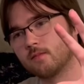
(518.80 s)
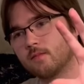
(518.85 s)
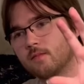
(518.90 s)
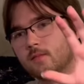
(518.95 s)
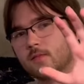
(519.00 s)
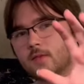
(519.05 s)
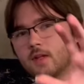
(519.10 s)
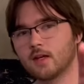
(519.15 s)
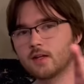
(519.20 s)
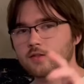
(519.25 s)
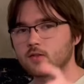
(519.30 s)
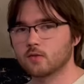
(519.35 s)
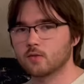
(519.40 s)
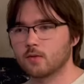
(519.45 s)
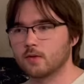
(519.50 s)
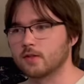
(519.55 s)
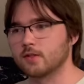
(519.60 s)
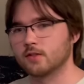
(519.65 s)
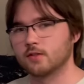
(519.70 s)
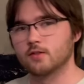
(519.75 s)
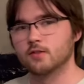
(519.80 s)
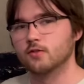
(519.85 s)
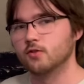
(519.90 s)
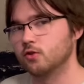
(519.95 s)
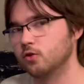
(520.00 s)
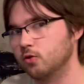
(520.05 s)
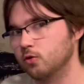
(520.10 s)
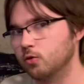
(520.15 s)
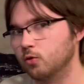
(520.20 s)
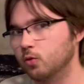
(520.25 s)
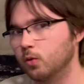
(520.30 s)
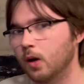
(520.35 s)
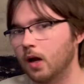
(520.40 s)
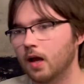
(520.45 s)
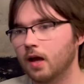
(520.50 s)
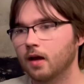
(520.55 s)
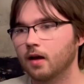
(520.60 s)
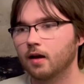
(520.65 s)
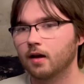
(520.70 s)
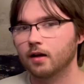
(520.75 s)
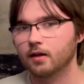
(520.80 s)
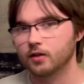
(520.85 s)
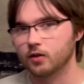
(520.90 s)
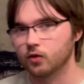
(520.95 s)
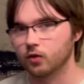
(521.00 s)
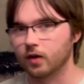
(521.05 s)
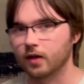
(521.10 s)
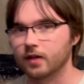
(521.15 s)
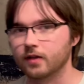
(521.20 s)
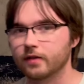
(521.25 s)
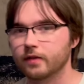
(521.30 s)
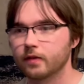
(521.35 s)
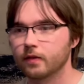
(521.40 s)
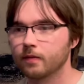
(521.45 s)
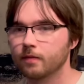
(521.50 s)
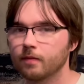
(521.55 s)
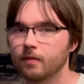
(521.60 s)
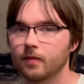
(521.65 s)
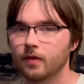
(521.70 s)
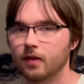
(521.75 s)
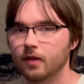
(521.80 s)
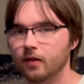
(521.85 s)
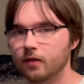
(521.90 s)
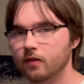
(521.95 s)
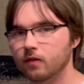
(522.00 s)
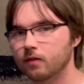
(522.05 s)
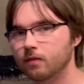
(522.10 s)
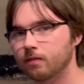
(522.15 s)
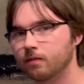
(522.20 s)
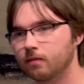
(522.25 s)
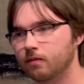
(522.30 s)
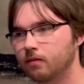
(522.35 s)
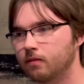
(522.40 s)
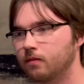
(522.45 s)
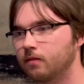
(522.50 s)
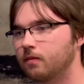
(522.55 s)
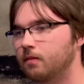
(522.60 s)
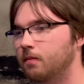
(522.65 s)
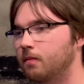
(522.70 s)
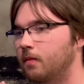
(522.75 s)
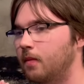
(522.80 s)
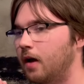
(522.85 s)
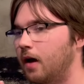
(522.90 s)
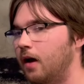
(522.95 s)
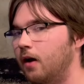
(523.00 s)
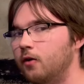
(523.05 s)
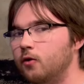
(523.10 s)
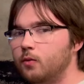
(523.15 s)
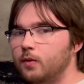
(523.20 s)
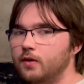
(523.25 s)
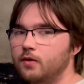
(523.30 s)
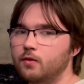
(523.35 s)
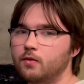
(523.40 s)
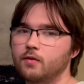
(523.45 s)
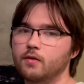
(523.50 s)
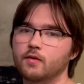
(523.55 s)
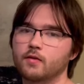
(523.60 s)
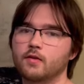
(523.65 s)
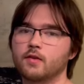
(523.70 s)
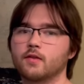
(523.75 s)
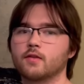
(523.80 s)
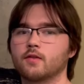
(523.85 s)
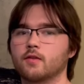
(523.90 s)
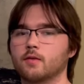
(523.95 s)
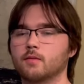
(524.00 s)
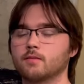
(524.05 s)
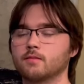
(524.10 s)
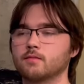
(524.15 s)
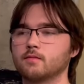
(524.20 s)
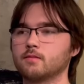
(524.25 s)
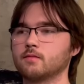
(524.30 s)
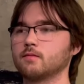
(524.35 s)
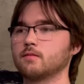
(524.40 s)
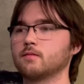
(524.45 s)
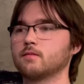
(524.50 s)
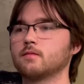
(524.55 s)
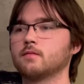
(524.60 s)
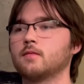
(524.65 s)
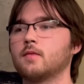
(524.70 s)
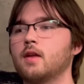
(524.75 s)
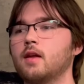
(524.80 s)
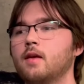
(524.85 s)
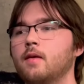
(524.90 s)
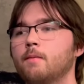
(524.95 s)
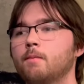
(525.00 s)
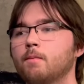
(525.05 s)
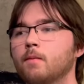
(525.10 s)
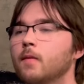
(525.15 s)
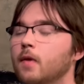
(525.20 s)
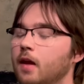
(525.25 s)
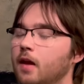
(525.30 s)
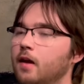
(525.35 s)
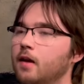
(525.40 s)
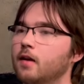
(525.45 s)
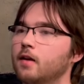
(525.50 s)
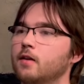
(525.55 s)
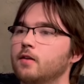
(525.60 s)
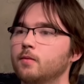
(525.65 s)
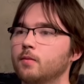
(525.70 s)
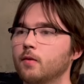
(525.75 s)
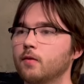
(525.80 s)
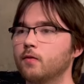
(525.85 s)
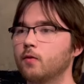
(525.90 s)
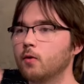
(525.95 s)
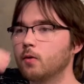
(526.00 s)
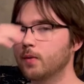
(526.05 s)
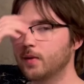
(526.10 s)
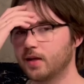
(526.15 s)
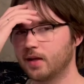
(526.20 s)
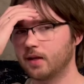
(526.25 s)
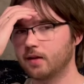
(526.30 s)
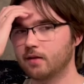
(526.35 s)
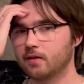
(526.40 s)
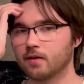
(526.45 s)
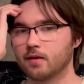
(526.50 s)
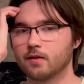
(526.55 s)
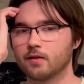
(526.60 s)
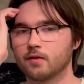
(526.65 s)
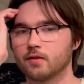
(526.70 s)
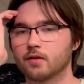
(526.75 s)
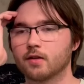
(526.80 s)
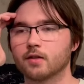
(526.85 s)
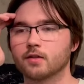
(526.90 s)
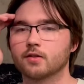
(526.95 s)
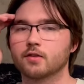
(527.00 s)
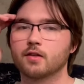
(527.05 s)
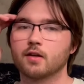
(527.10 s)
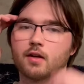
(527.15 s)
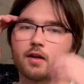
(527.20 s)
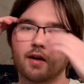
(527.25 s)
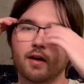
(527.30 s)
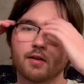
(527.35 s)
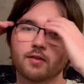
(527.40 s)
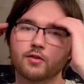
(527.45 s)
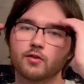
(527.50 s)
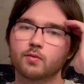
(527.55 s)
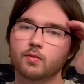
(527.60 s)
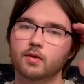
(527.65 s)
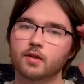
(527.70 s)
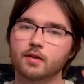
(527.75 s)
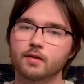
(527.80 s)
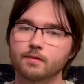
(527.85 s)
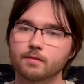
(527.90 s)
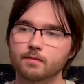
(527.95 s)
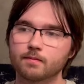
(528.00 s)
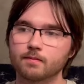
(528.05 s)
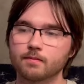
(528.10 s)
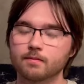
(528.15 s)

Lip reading: next question to address is, how do we tune the system? And before we get into the discussion, I just want to